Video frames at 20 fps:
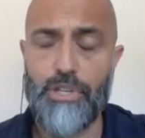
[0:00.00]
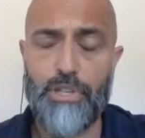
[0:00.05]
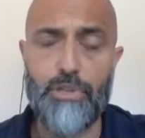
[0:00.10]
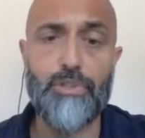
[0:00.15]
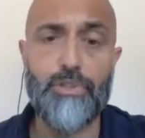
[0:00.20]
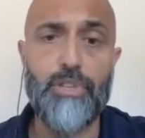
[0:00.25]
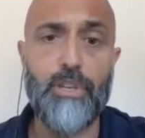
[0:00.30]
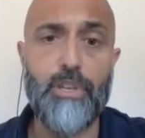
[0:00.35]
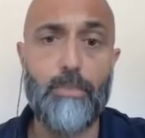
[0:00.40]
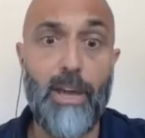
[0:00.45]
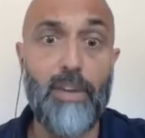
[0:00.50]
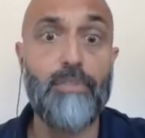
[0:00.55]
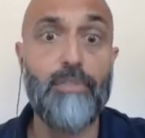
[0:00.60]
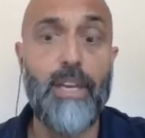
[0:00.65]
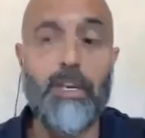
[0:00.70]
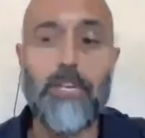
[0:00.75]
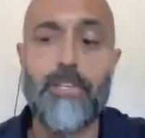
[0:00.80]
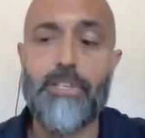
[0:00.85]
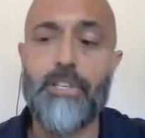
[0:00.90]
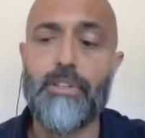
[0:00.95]
reduce the
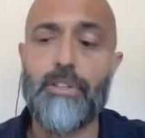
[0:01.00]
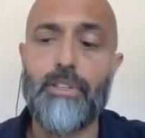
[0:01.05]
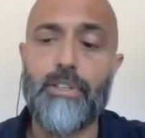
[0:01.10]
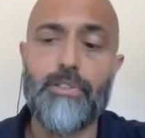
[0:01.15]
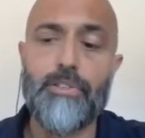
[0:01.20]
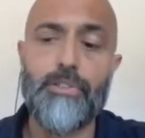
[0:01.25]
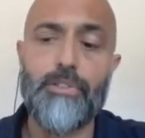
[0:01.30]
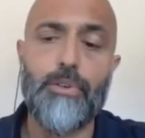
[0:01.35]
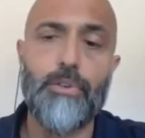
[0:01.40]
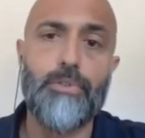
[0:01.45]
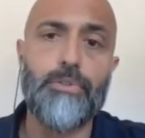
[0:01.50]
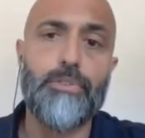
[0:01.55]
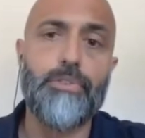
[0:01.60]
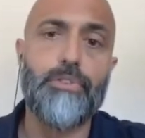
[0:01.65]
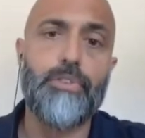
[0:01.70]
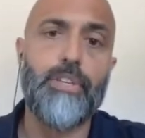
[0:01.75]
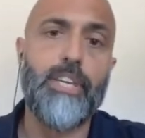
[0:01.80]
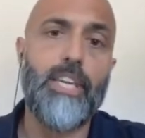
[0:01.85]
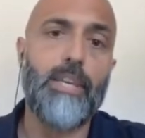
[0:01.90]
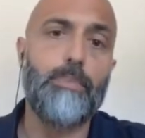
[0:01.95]
amount of energy that is
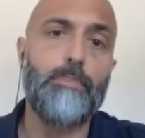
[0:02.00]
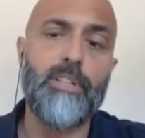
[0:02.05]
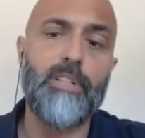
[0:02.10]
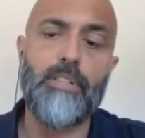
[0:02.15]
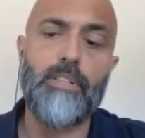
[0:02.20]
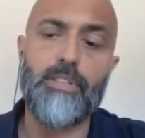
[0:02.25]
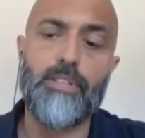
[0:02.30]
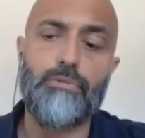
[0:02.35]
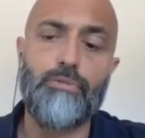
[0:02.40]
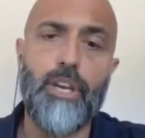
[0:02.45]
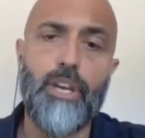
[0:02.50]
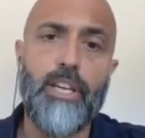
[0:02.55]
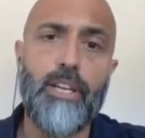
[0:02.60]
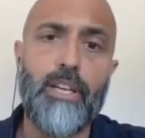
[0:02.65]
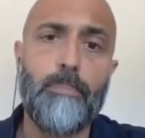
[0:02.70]
used to keep buildings running.